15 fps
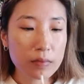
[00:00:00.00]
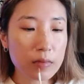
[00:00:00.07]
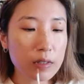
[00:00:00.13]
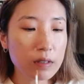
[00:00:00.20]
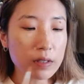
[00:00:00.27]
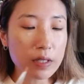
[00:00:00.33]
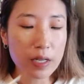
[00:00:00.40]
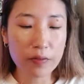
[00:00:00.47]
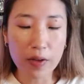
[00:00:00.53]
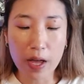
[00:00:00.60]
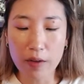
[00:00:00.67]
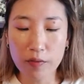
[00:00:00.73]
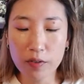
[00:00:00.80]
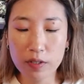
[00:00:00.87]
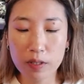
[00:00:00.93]
I don't think I've
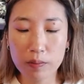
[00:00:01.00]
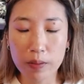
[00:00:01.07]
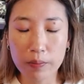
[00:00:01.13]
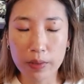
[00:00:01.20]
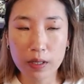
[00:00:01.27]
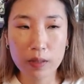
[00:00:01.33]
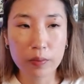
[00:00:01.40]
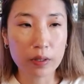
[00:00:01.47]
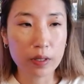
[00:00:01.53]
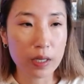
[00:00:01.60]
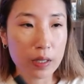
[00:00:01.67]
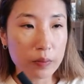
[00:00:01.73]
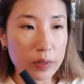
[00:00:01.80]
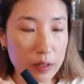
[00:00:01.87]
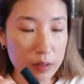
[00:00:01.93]
ever done my makeup on
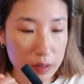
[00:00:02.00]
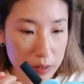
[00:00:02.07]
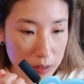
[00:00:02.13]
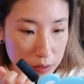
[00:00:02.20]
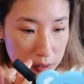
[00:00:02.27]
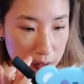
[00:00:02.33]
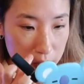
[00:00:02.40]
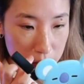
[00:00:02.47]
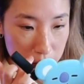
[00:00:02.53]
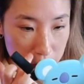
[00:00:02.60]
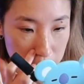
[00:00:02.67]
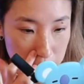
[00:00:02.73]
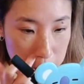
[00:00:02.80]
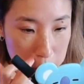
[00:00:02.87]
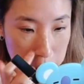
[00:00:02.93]
camera. This is this is
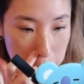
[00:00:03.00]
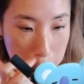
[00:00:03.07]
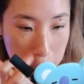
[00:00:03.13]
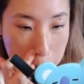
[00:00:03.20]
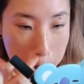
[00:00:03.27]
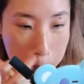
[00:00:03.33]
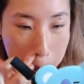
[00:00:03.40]
interesting.